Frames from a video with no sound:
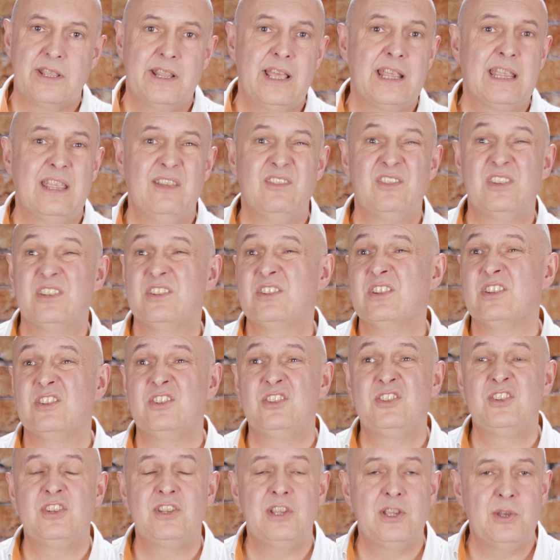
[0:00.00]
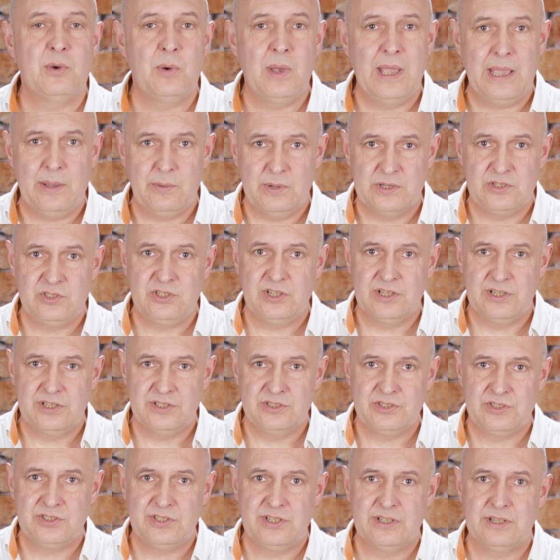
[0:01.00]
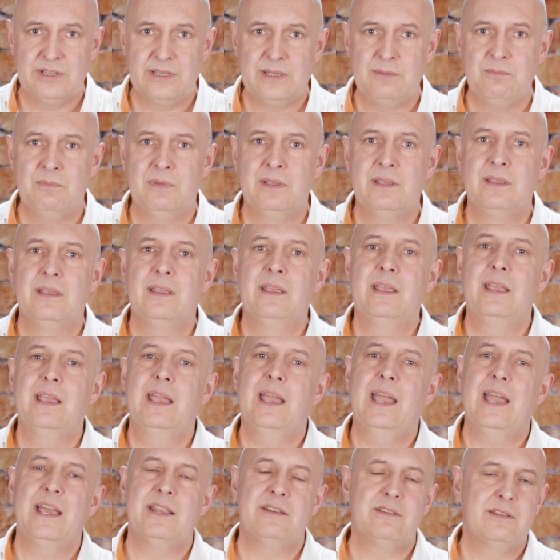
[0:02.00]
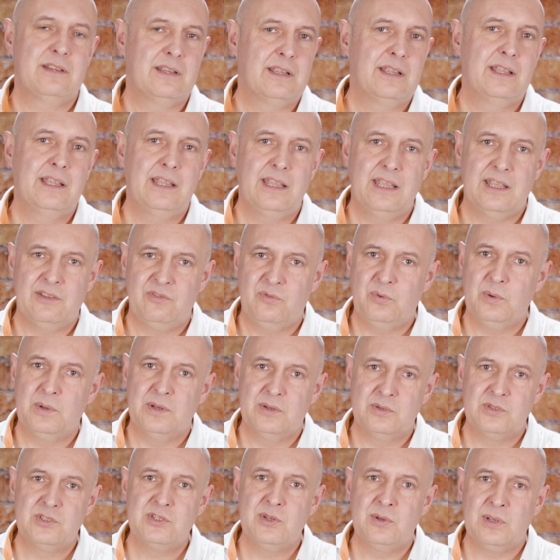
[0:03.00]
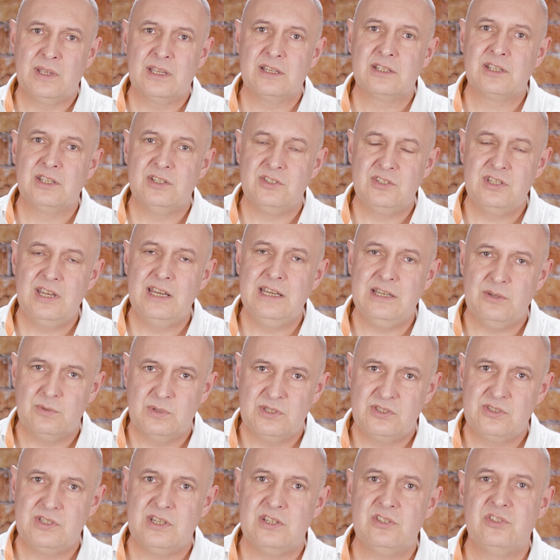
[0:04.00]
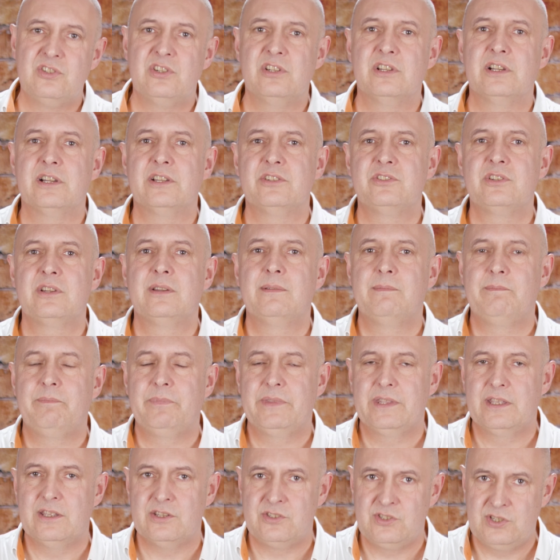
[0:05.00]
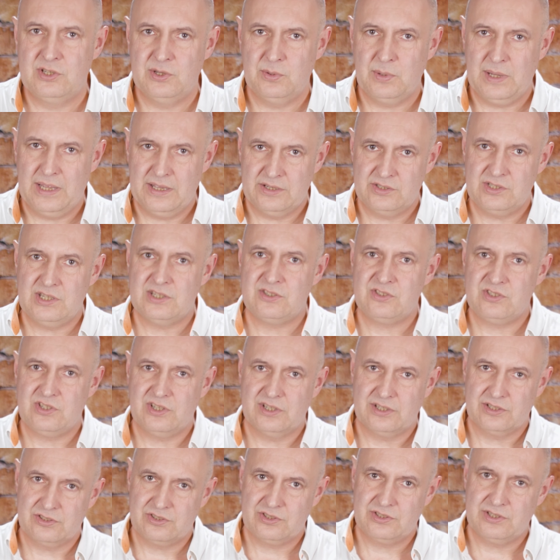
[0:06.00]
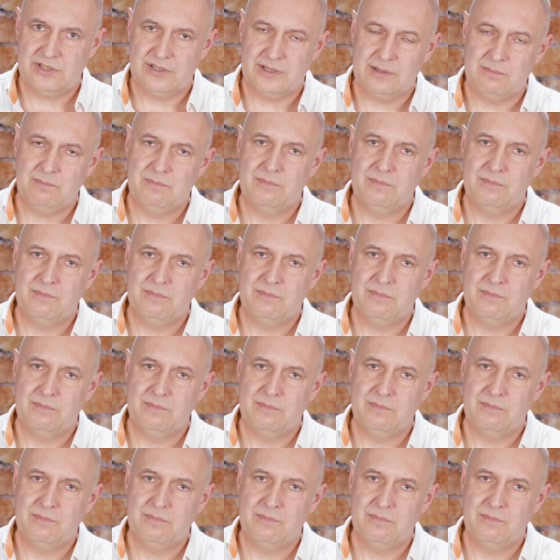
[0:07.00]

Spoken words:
that gives us a 2-hour charge time, and if we were doing a continuous discharge, a 2-hour discharge time.